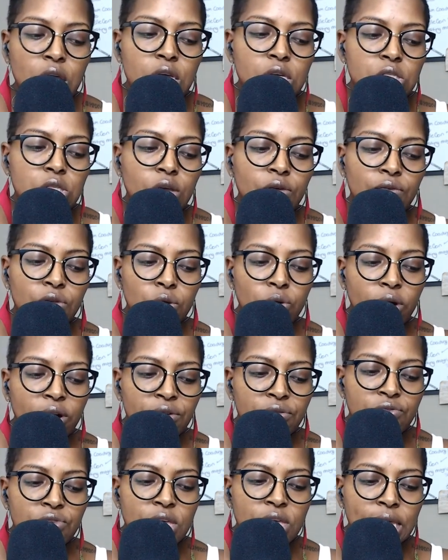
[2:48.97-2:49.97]
So if you
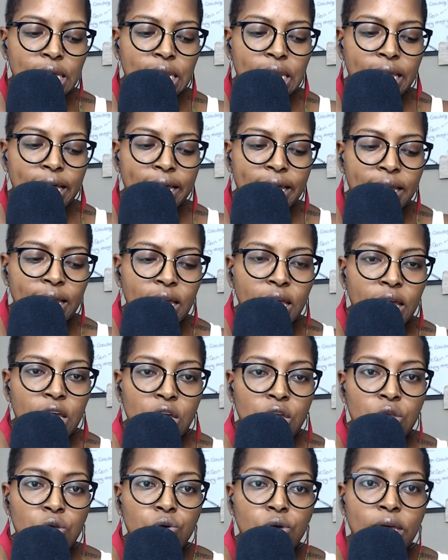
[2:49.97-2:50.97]
are feeling like
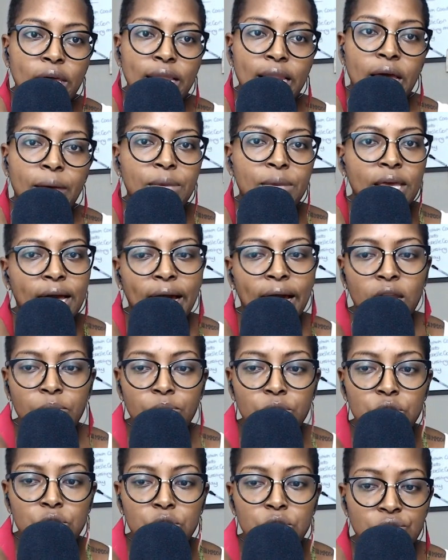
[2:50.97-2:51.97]
you cannot be
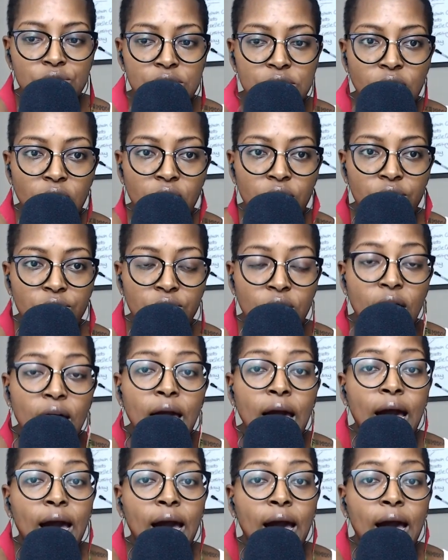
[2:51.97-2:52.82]
accountable to yourself,